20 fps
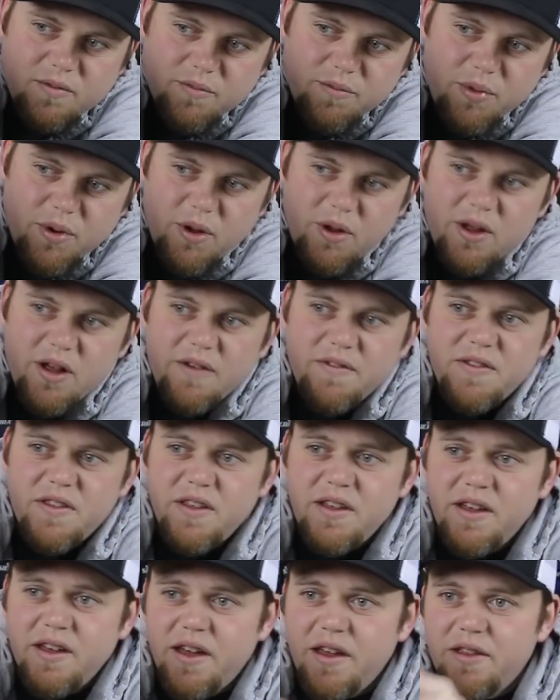Pull off
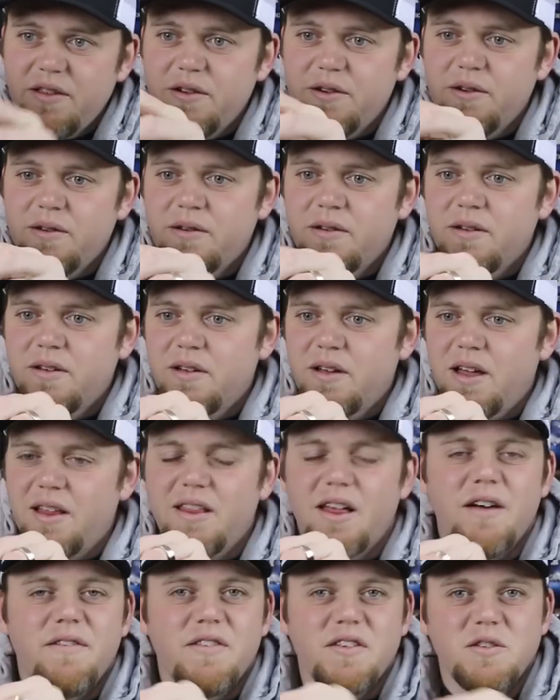the other. I
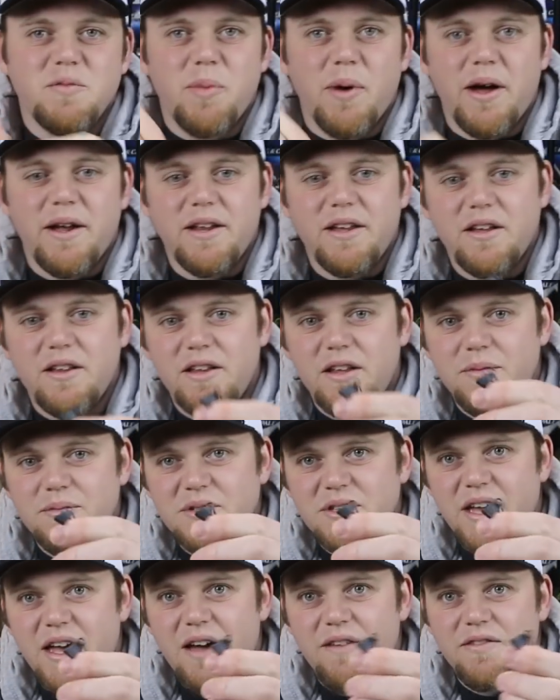love these body
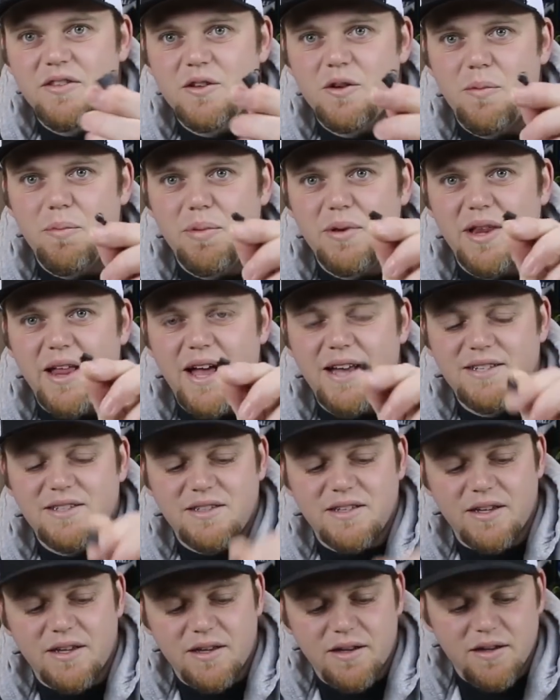clips. They have little
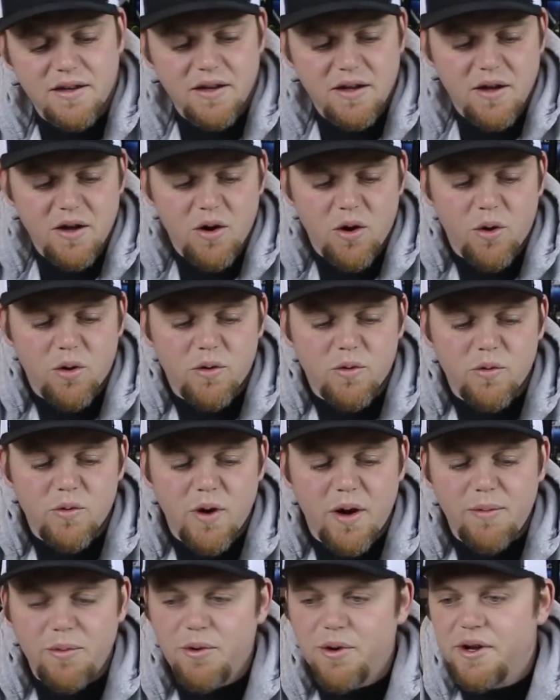plastic or
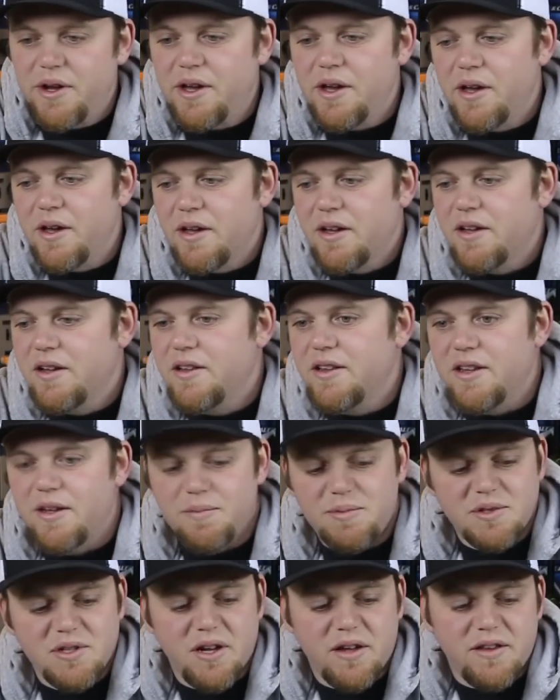rubbery
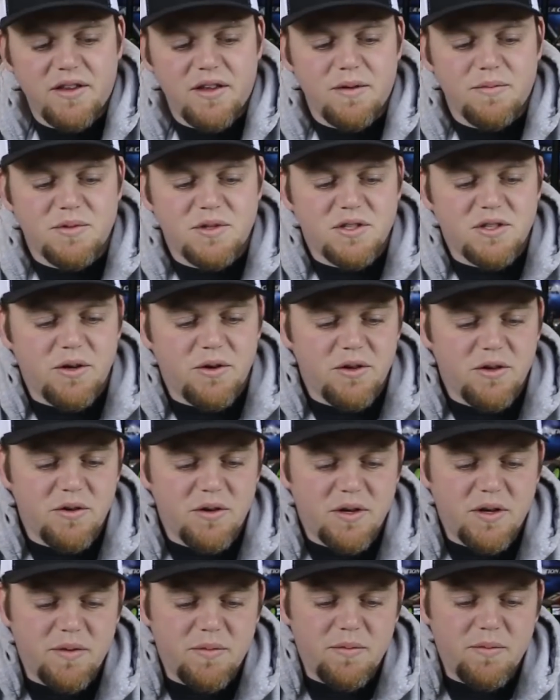clips on them, so you
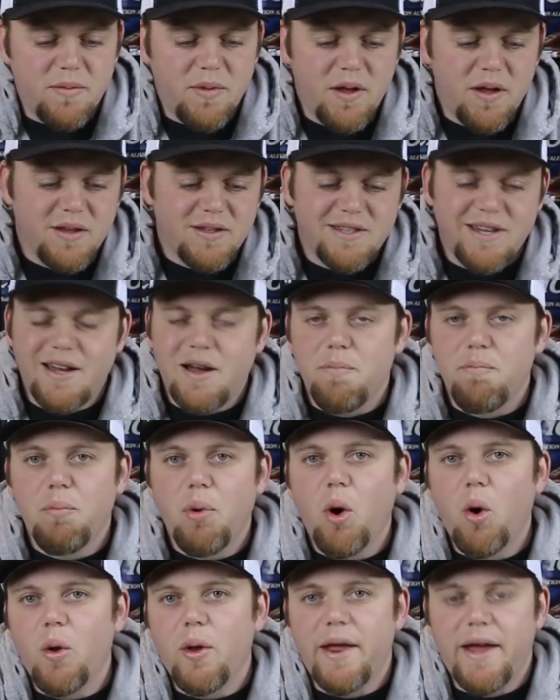can, it's like a
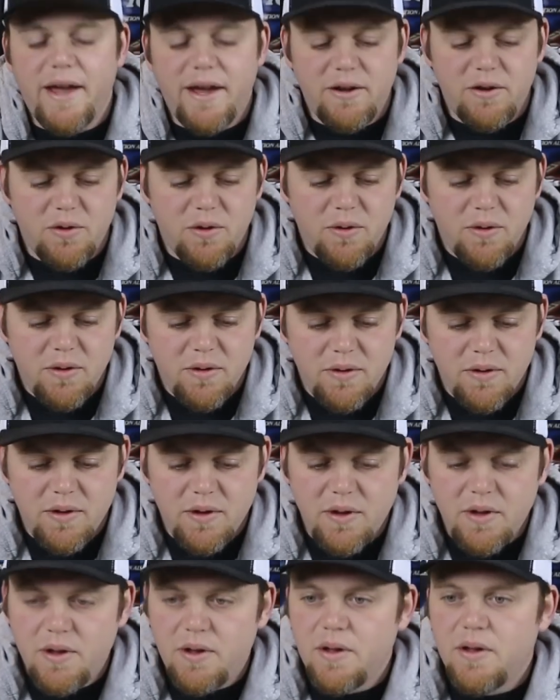pull handle.
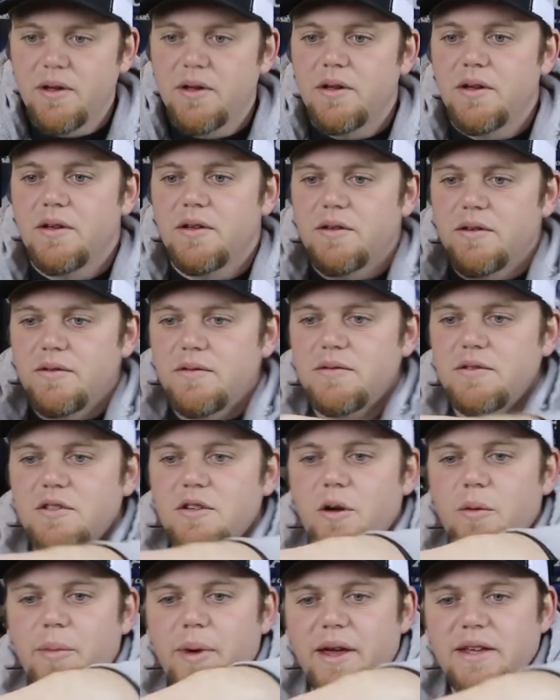
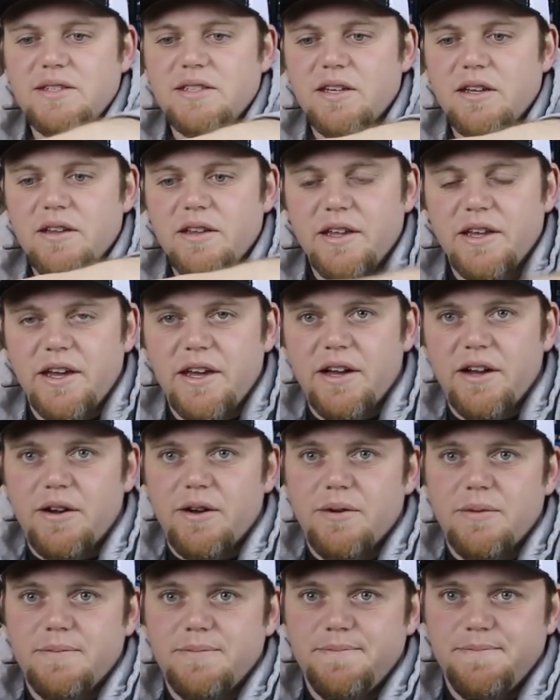So basically
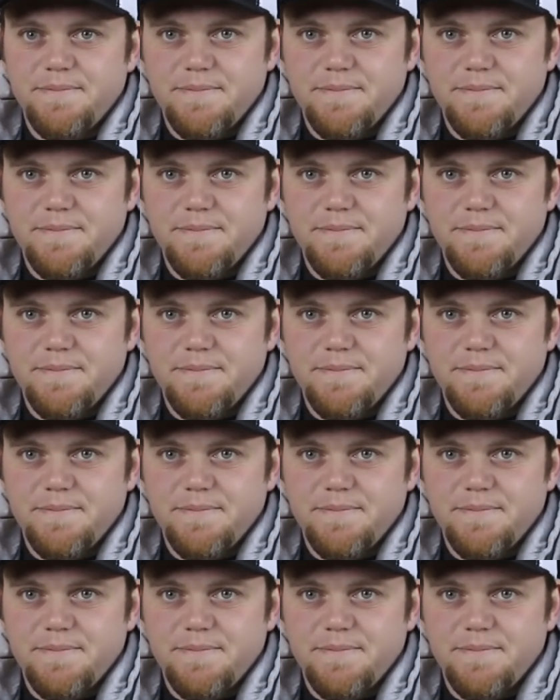here,